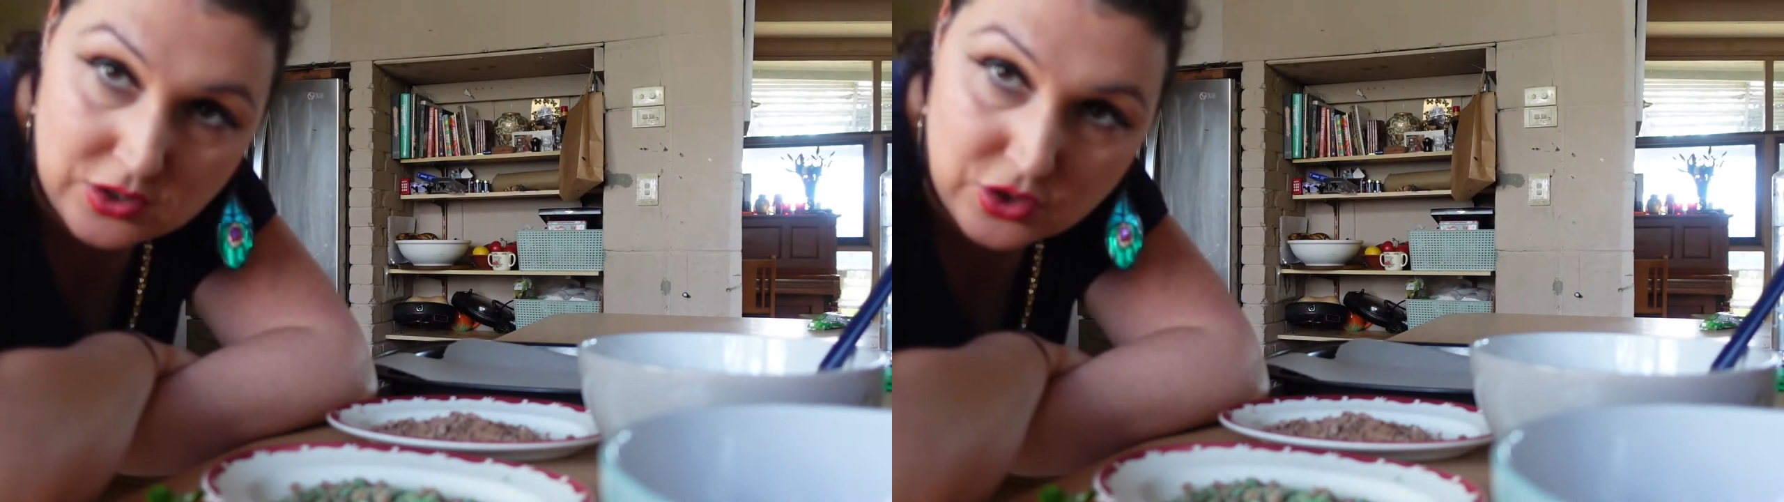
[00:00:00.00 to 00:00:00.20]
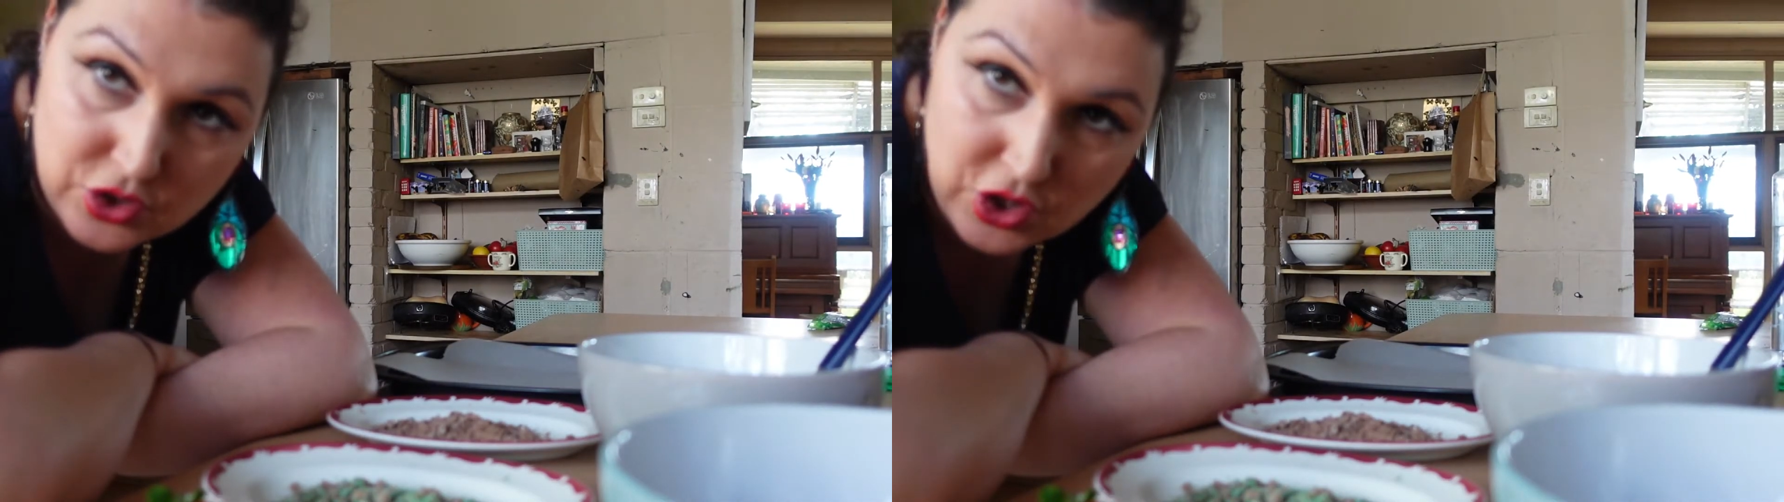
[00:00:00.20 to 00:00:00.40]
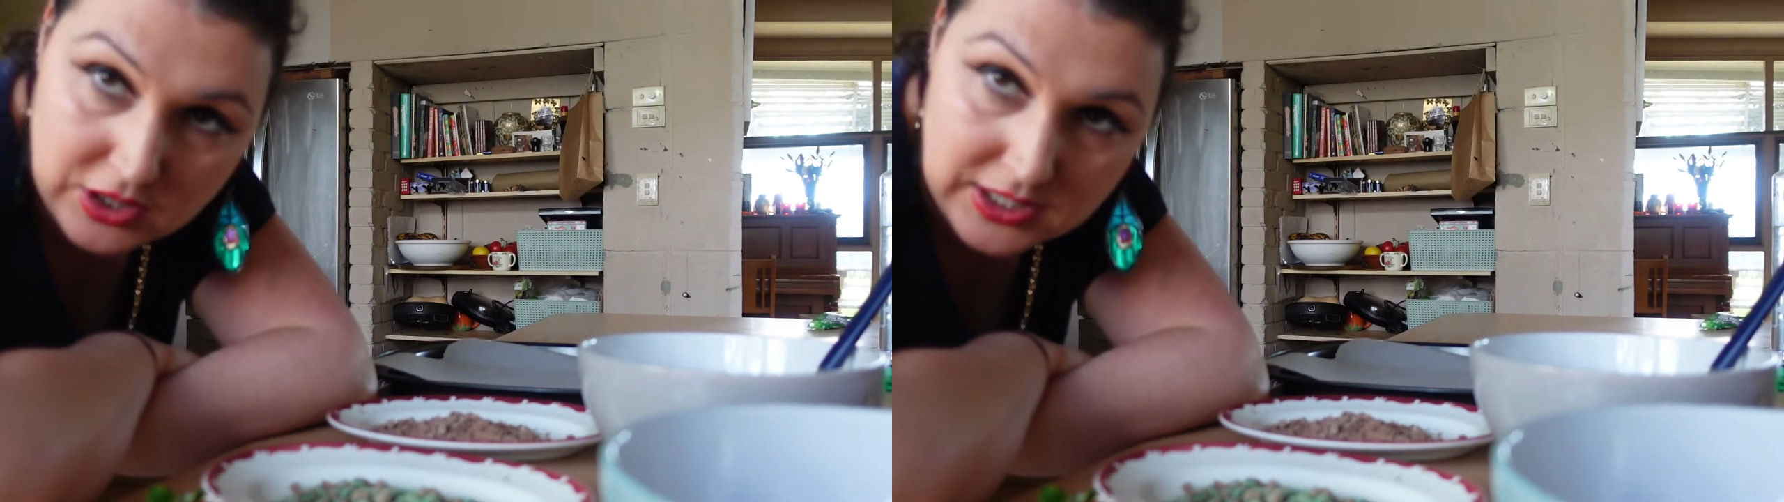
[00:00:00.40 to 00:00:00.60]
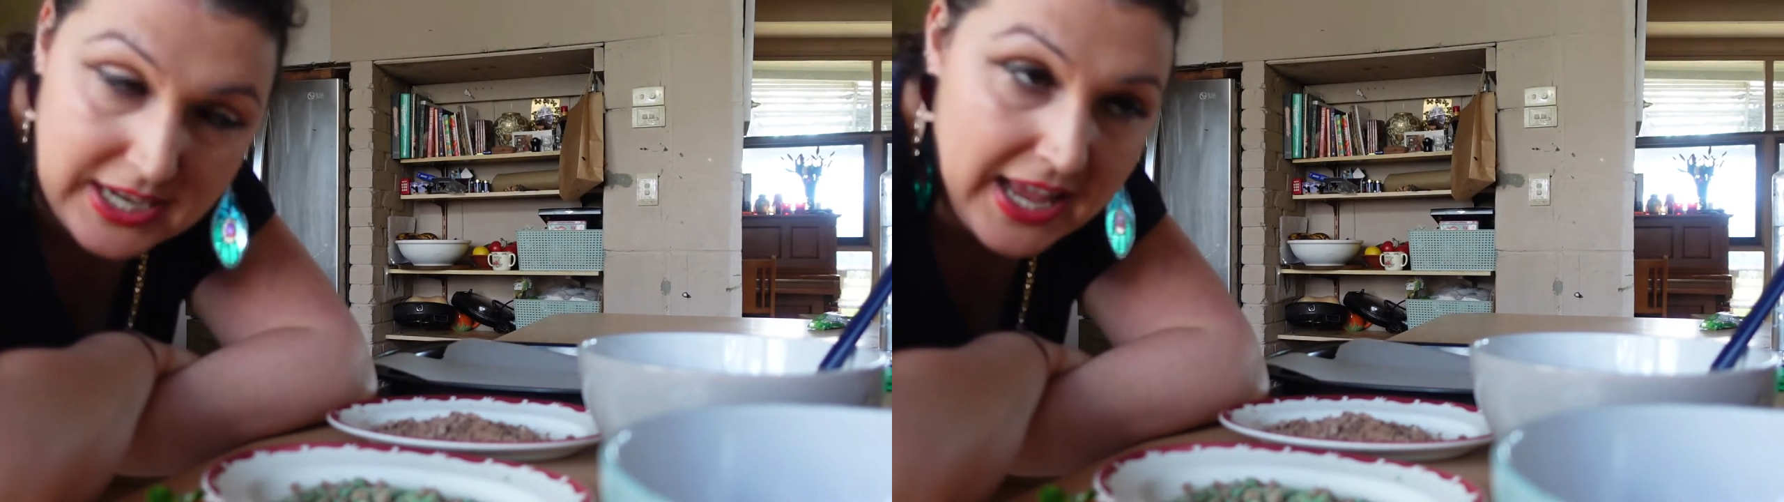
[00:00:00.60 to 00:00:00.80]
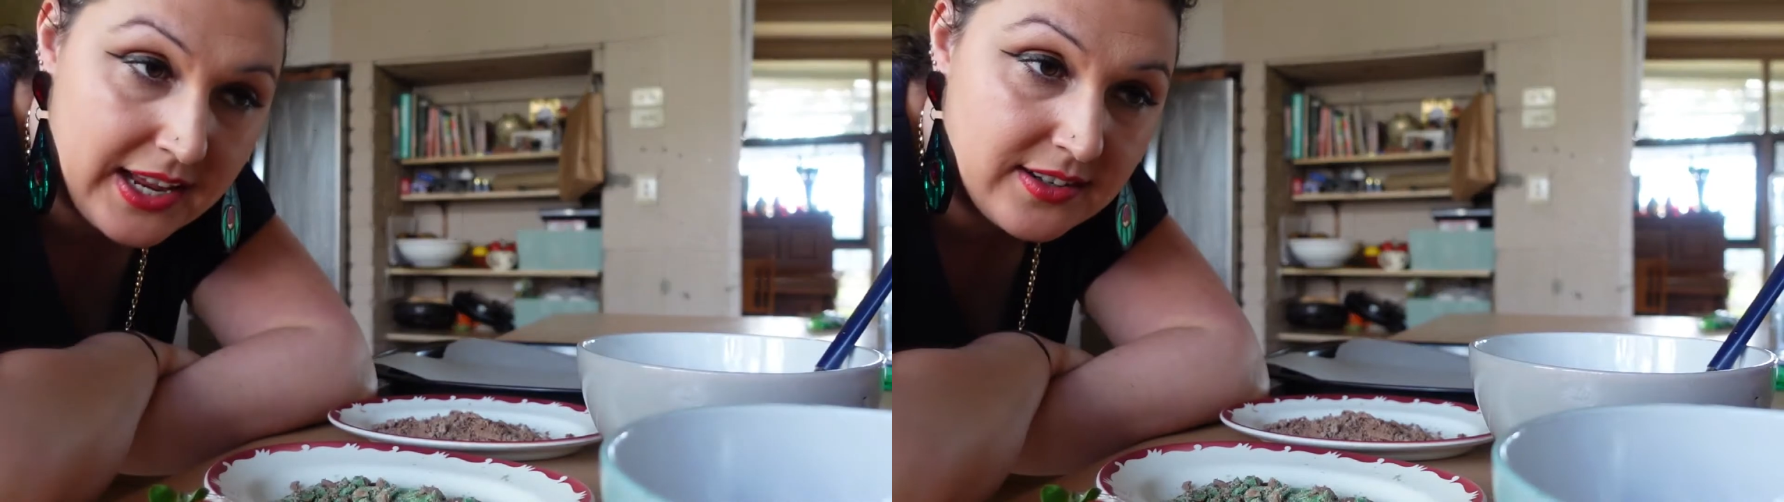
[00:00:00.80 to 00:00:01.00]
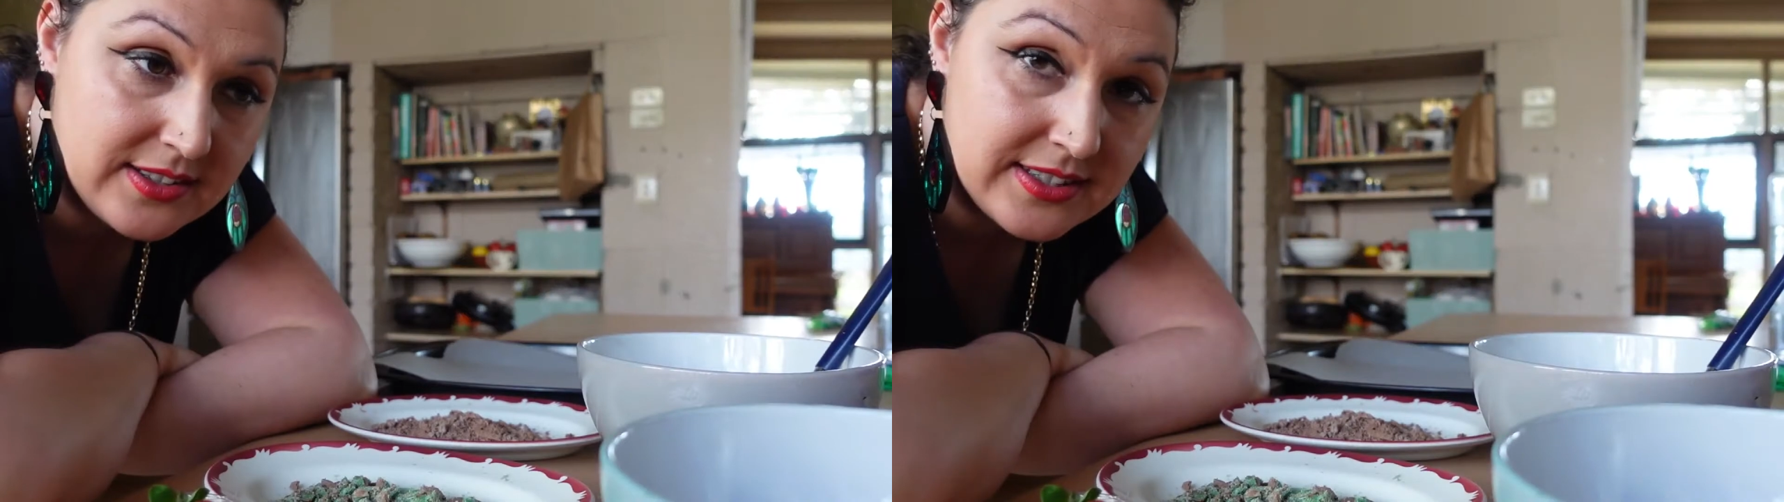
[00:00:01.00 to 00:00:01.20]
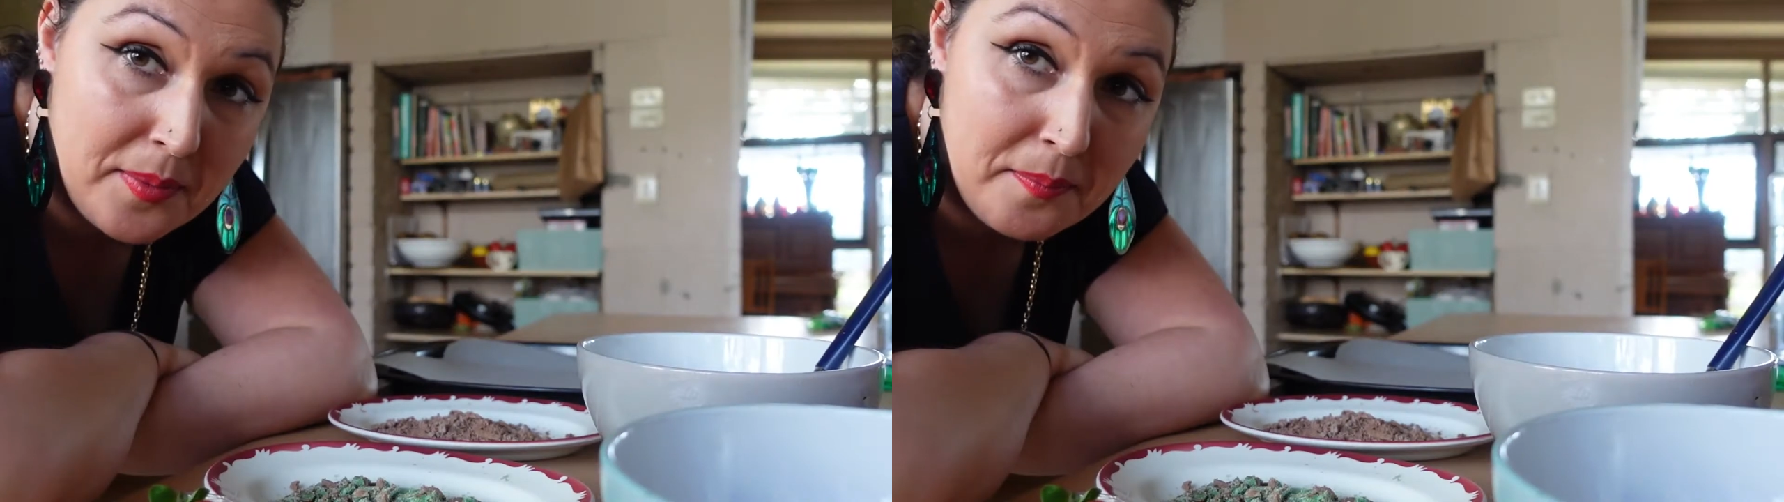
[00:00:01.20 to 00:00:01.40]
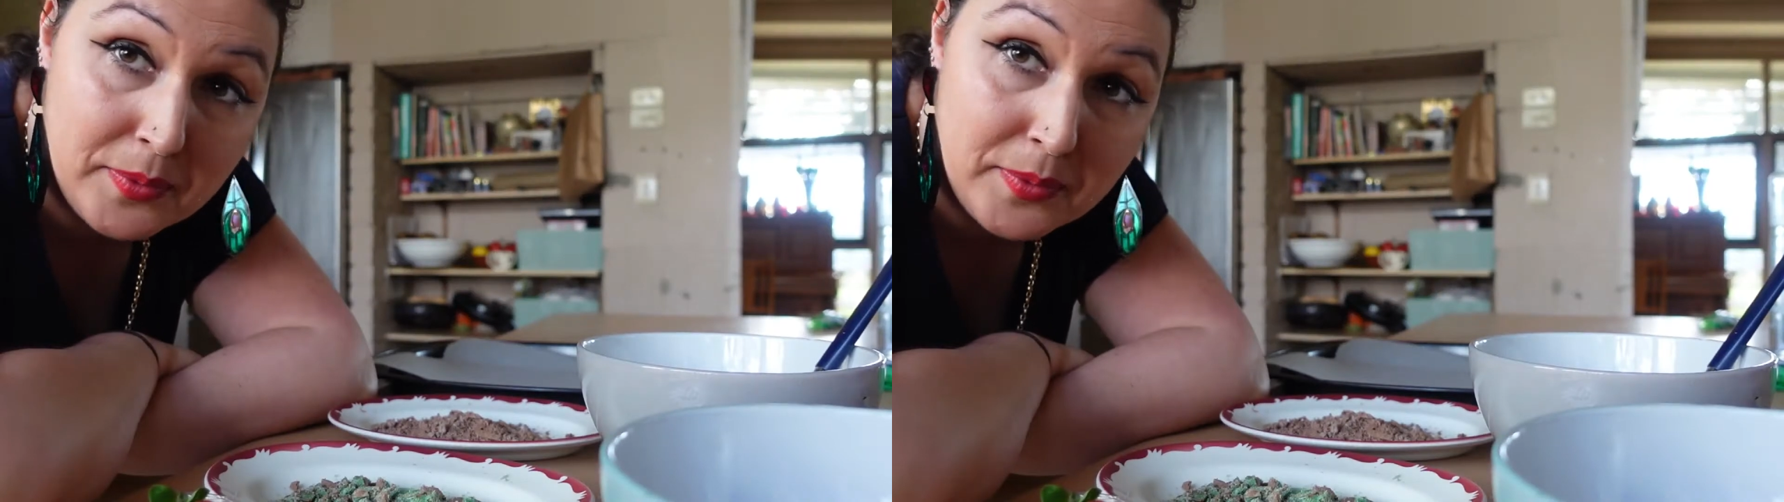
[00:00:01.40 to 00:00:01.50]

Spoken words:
chocolate and some